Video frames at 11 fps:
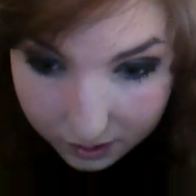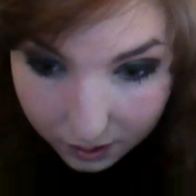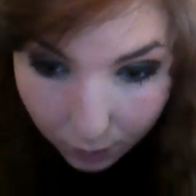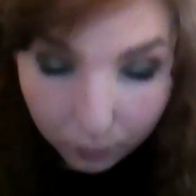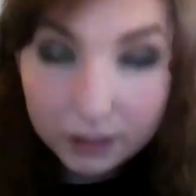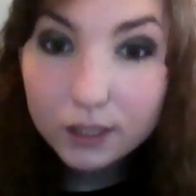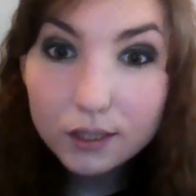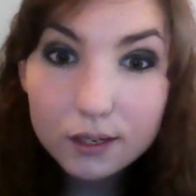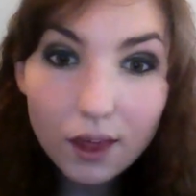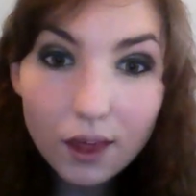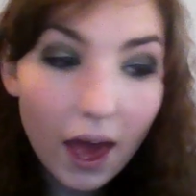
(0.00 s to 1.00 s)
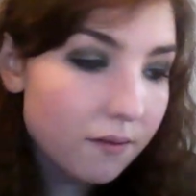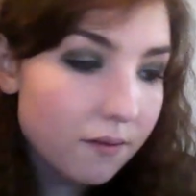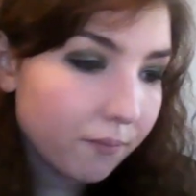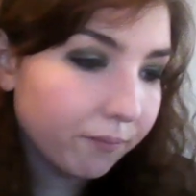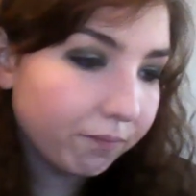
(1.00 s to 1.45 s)
So once you do that,
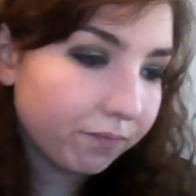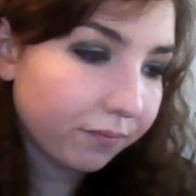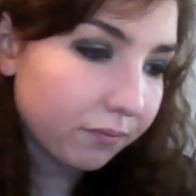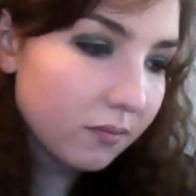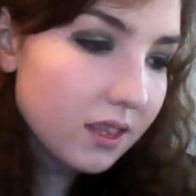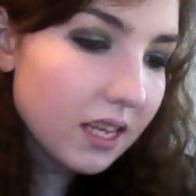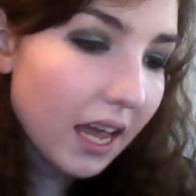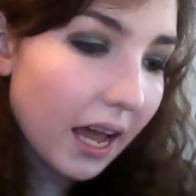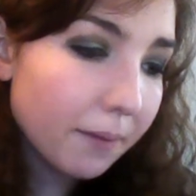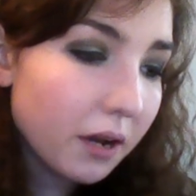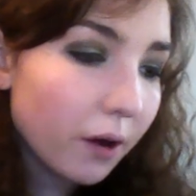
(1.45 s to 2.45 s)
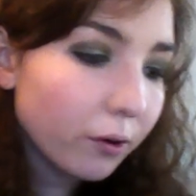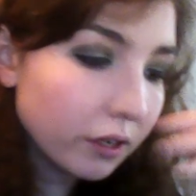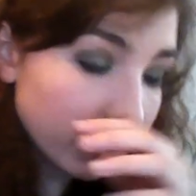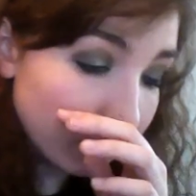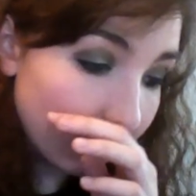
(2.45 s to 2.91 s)
I'm now
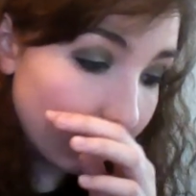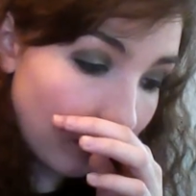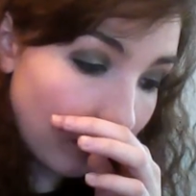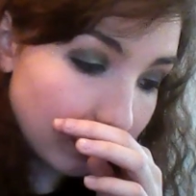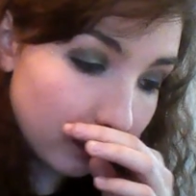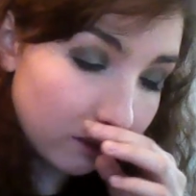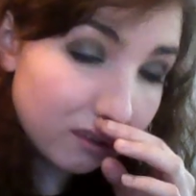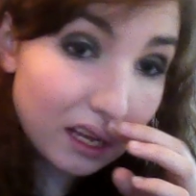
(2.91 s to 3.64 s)
going to move on to,